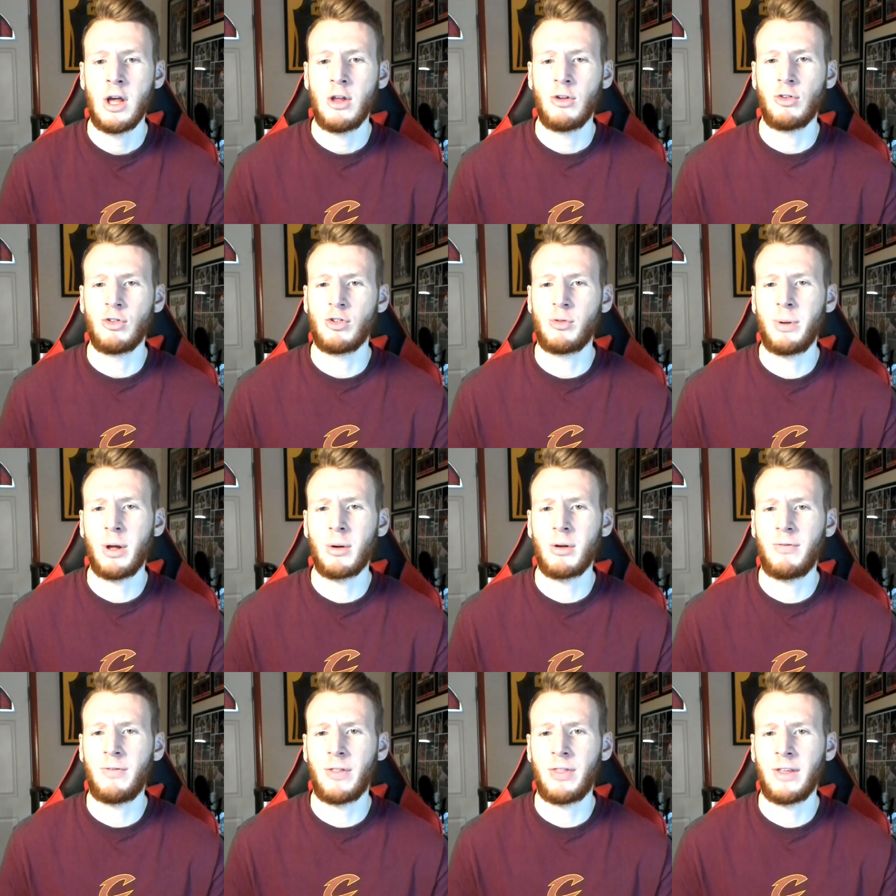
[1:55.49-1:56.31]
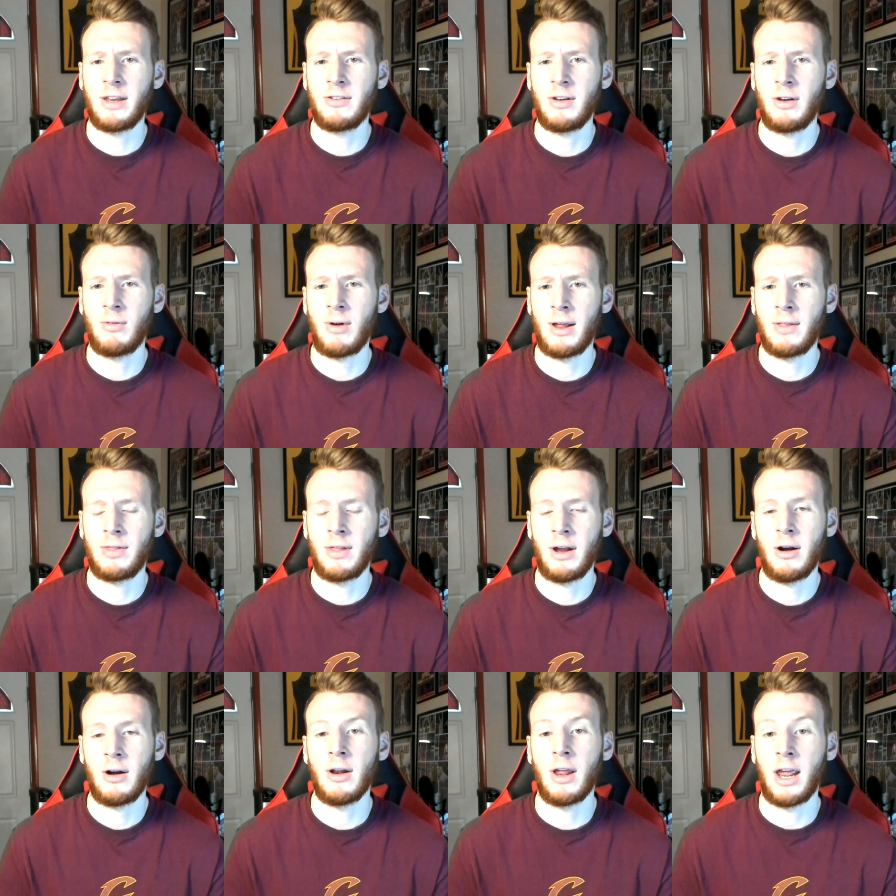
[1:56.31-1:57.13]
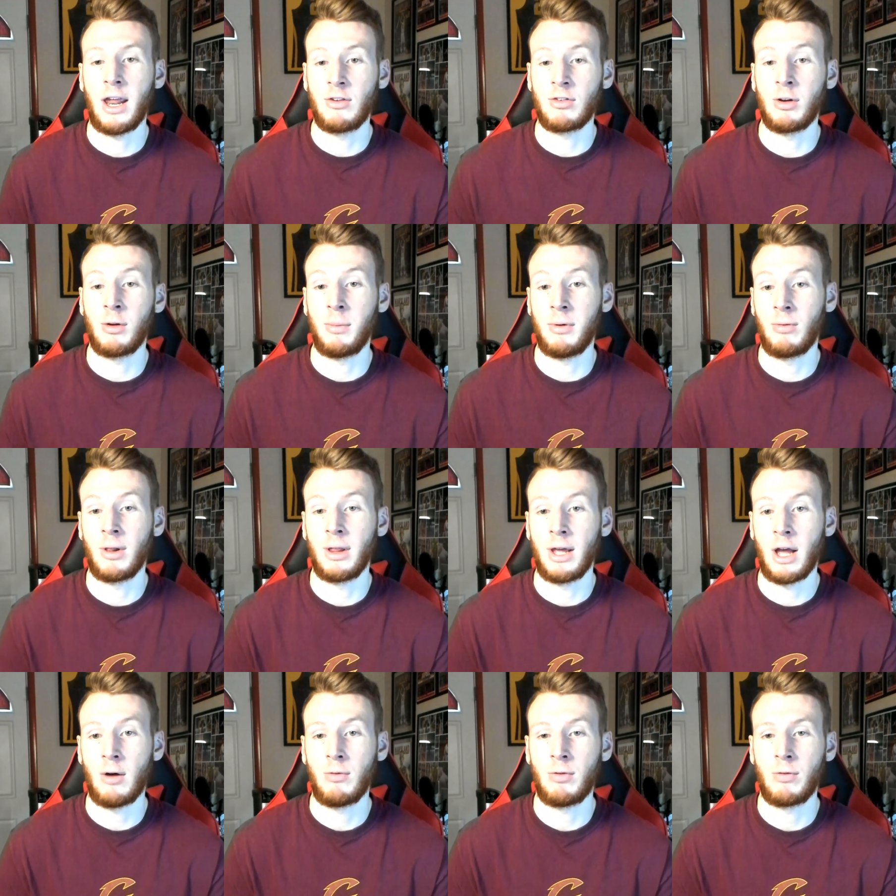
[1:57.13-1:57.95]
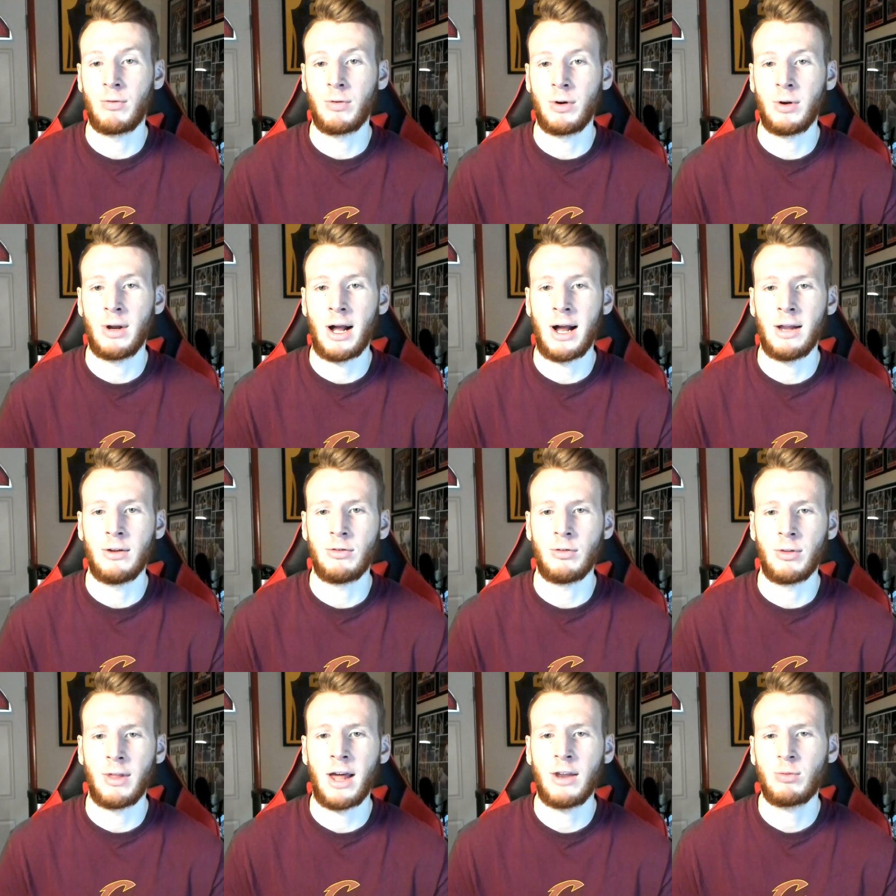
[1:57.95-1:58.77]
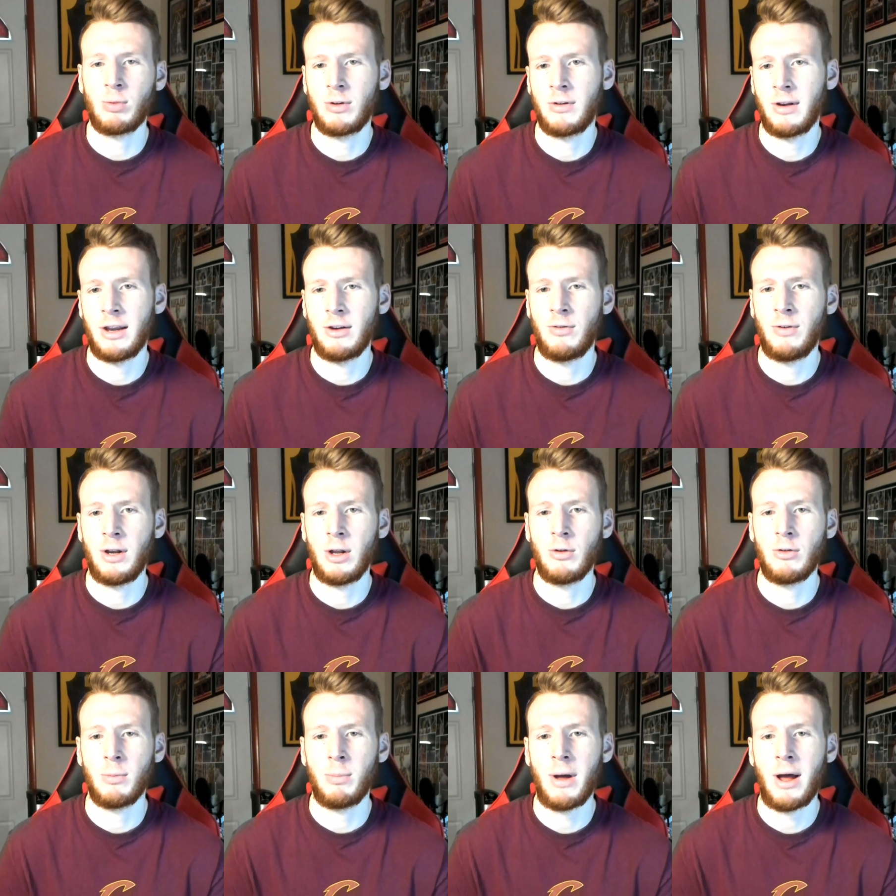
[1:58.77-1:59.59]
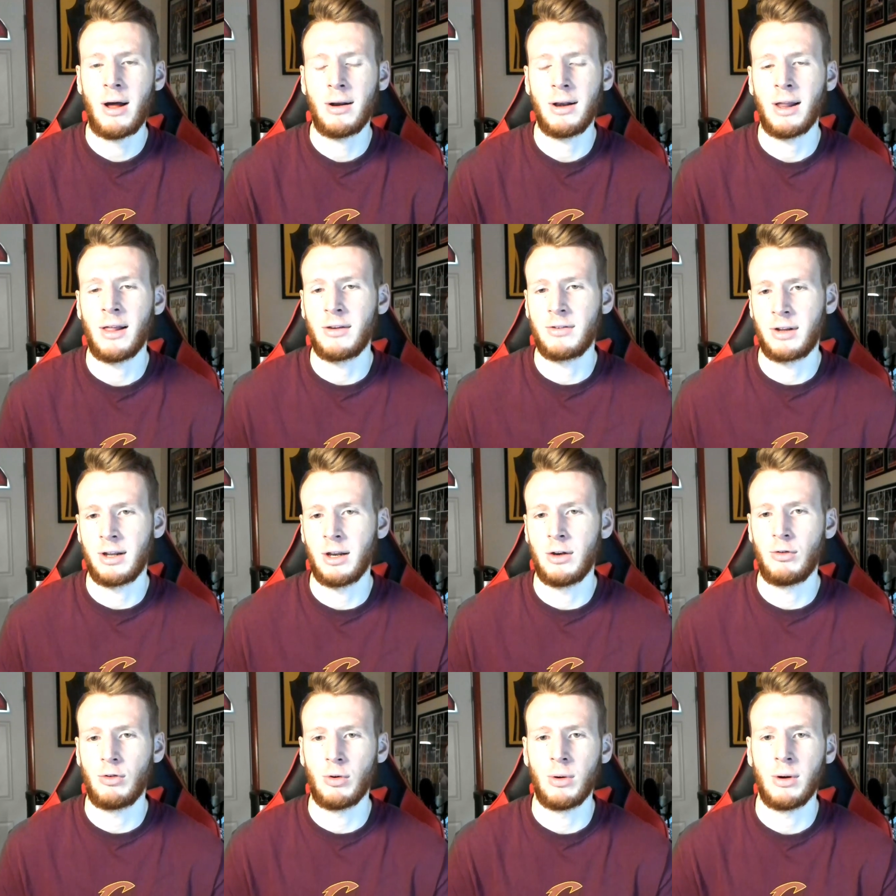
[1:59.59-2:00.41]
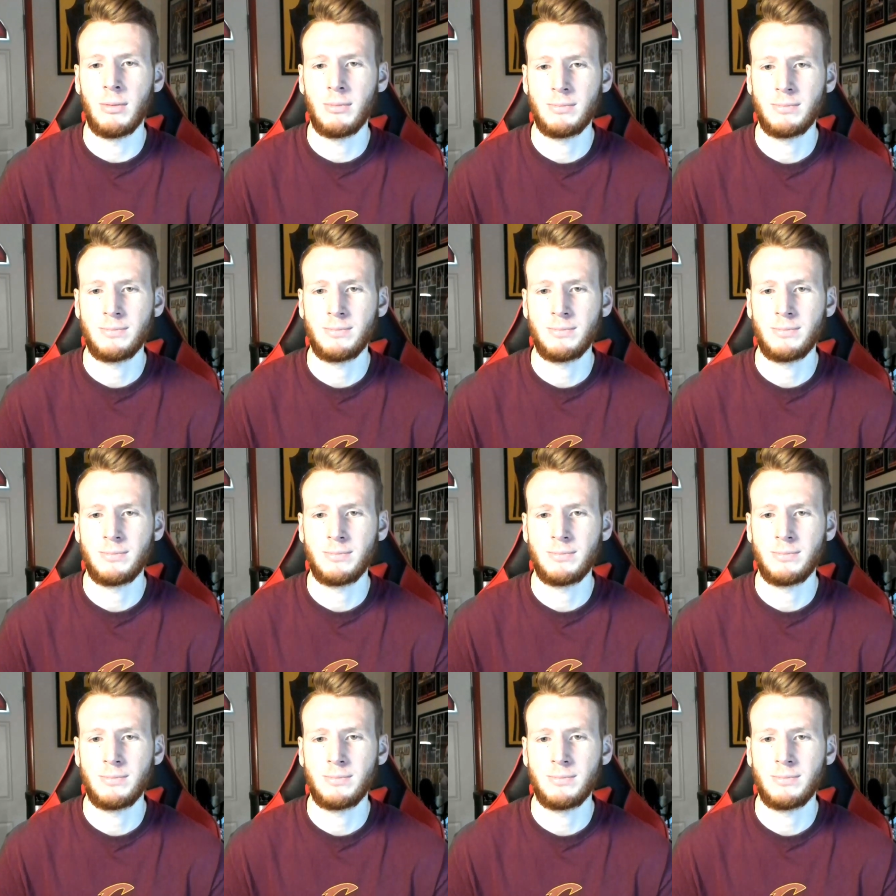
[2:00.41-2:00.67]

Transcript: So just be able to fit things in right there, it's gonna be really helpful for you guys. So that's what today's video is about, now let's get into it.